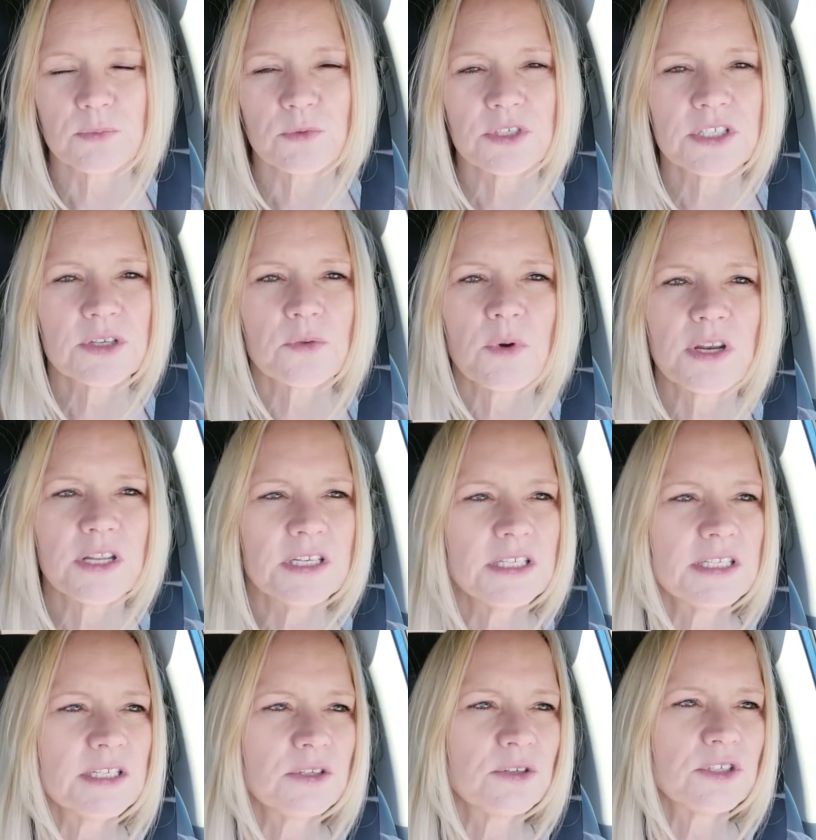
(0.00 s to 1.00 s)
We're just going to run into
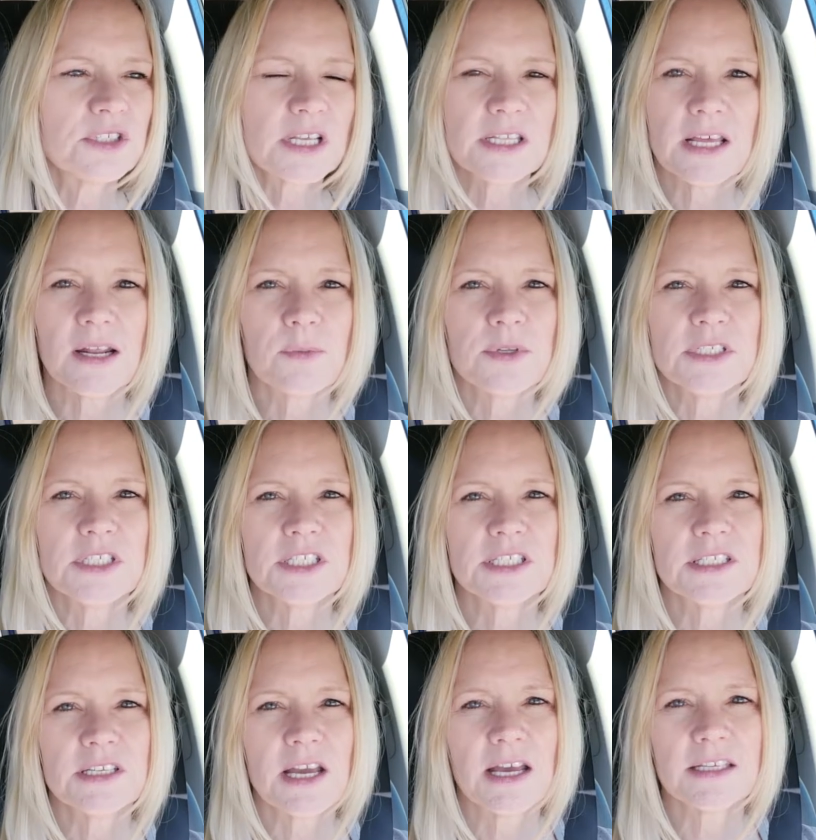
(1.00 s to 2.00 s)
Dillard's. I thought I would
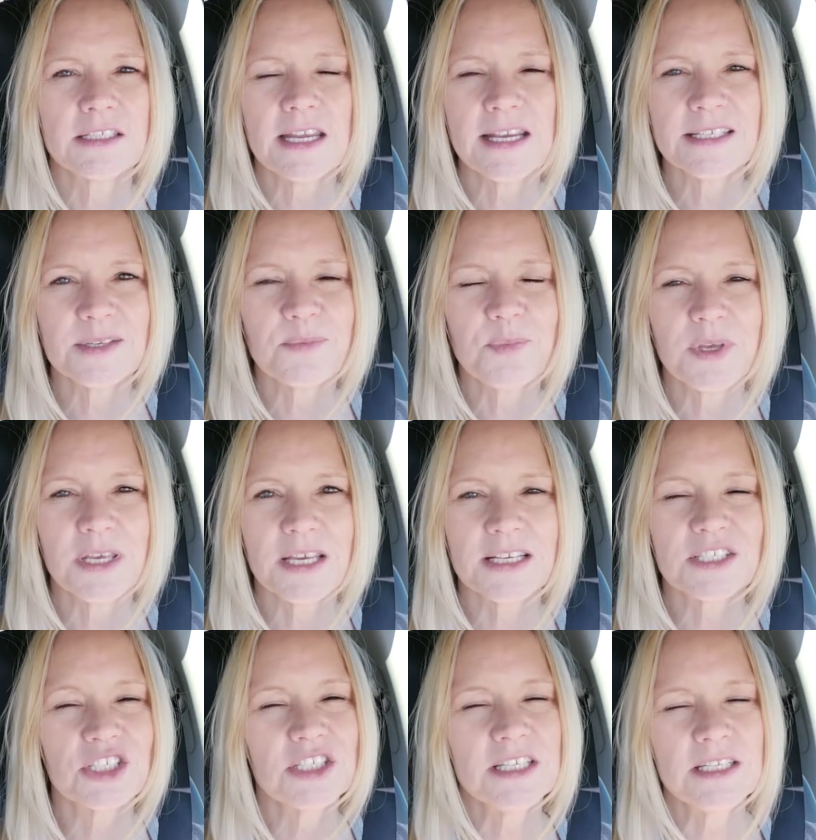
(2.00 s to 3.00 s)
just uh, take some
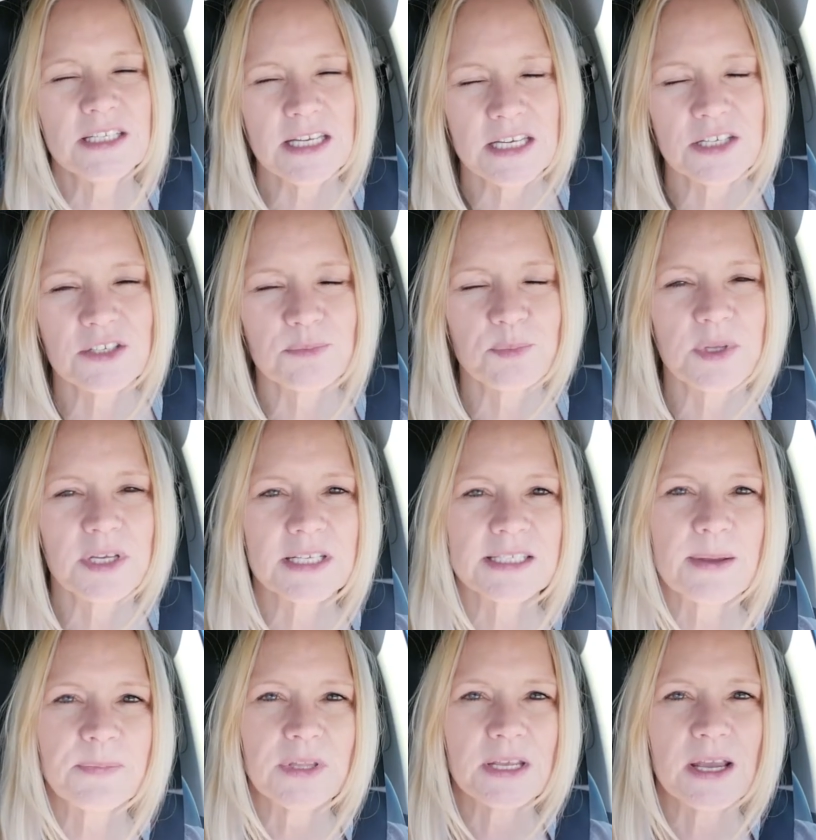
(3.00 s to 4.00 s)
pics. She needed to pick
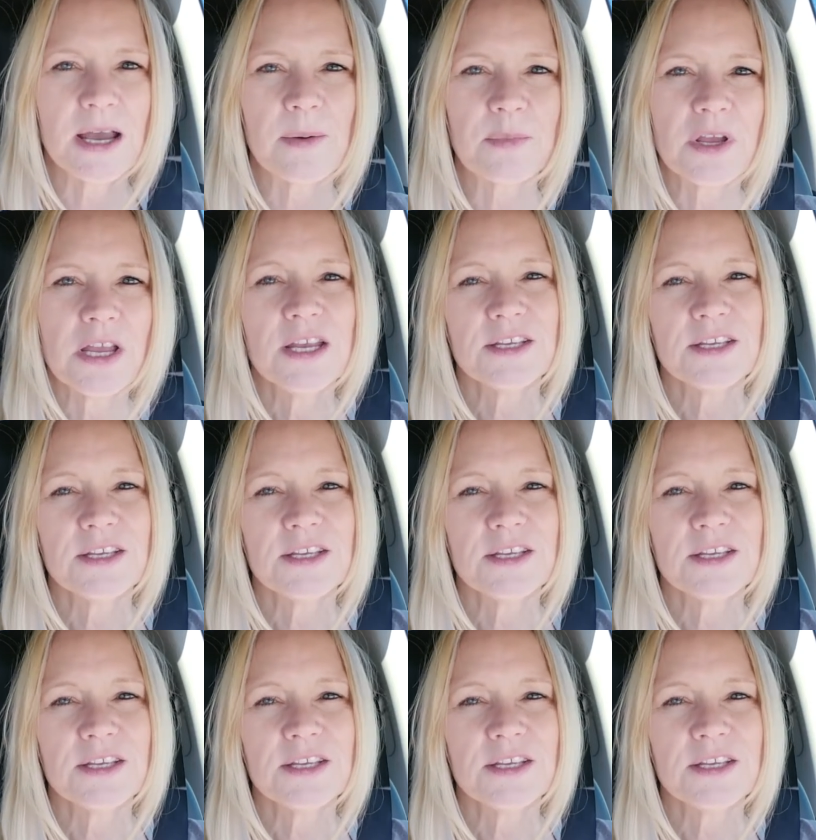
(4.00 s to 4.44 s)
something up.